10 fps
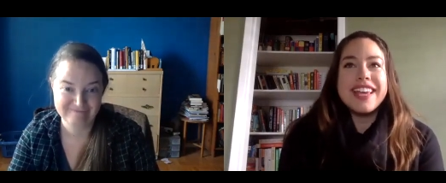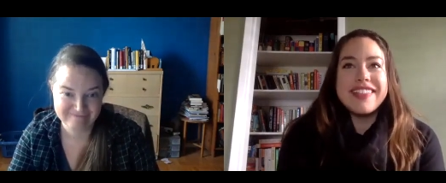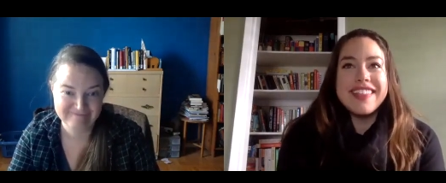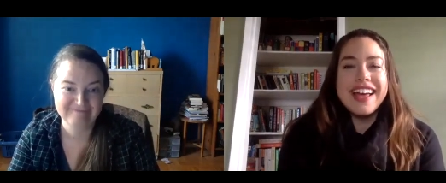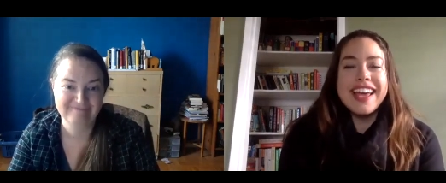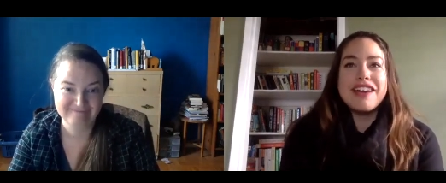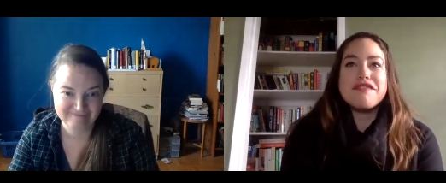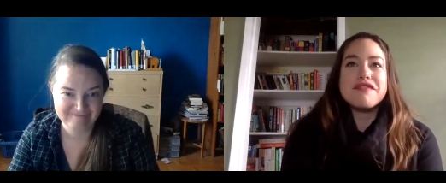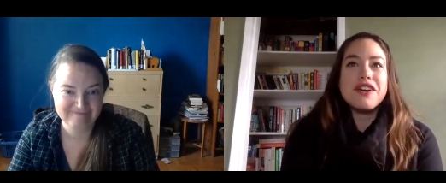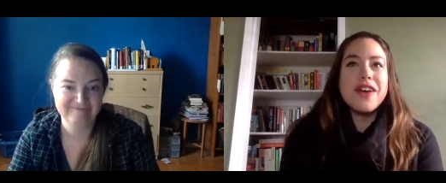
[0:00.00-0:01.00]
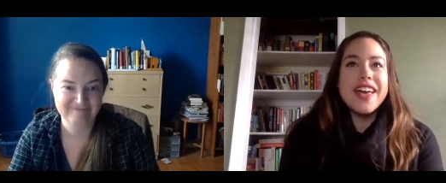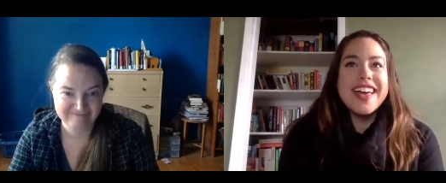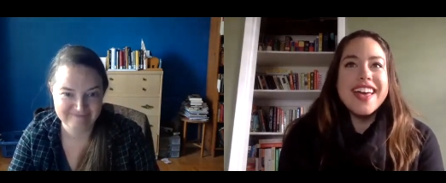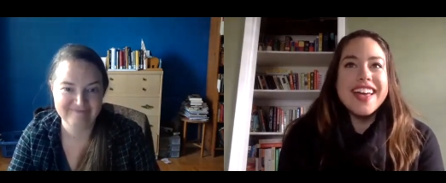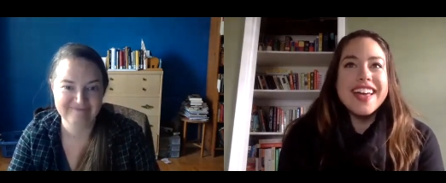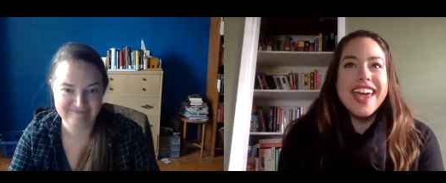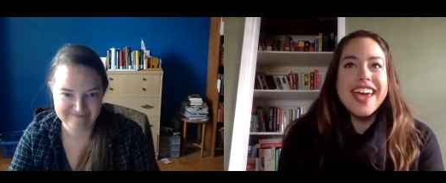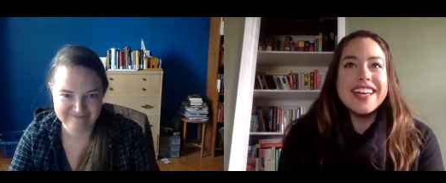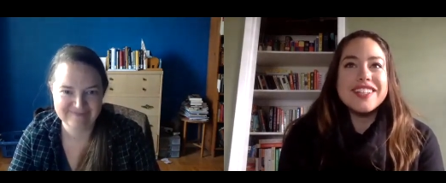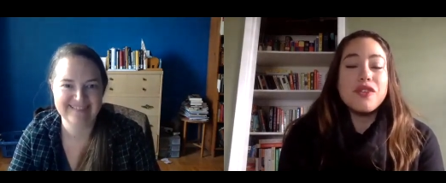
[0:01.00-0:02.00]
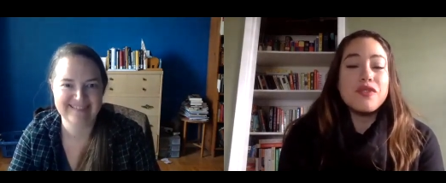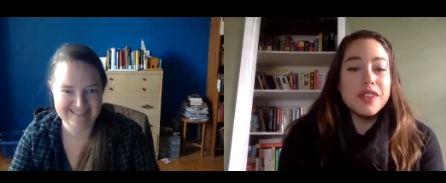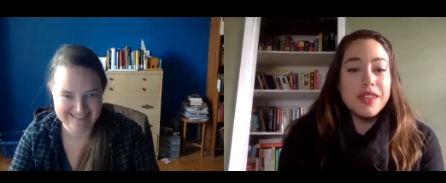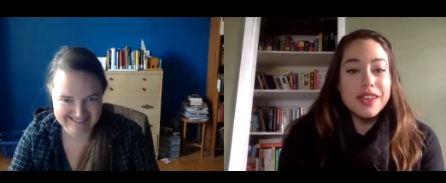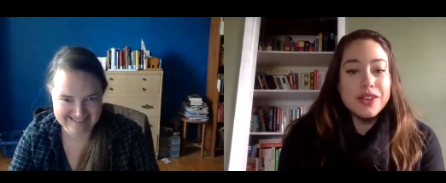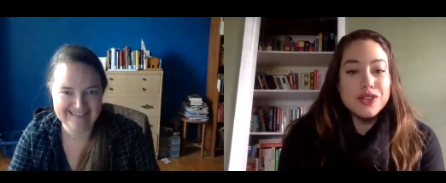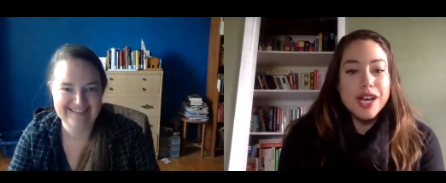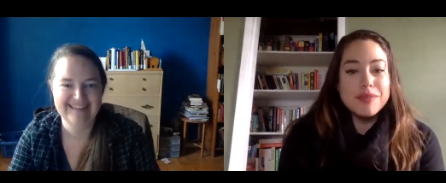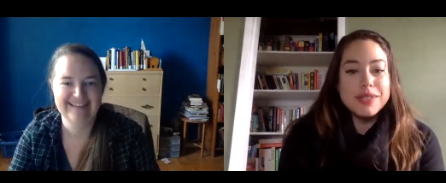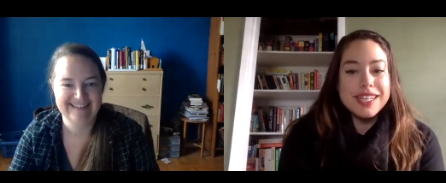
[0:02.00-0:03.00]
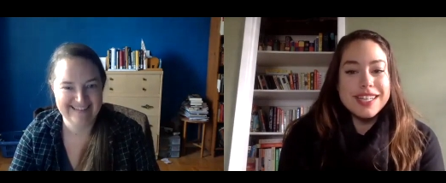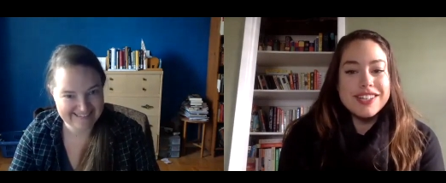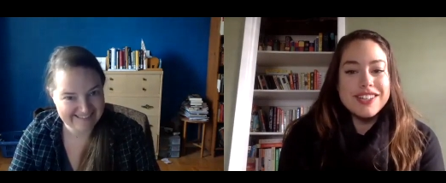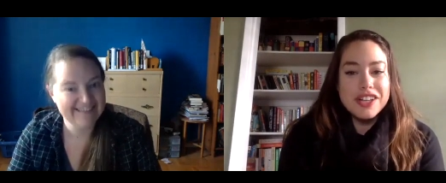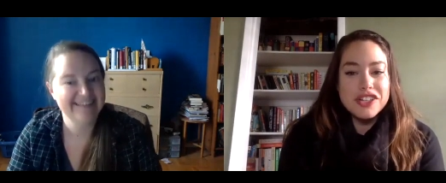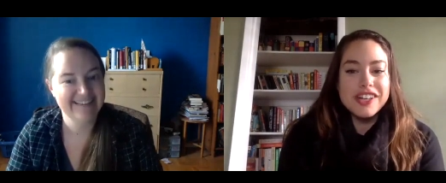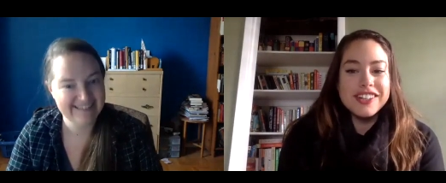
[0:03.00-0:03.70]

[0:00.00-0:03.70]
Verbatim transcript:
Speaker 1: get that airflow in and don't feel like you're trapped in a jail.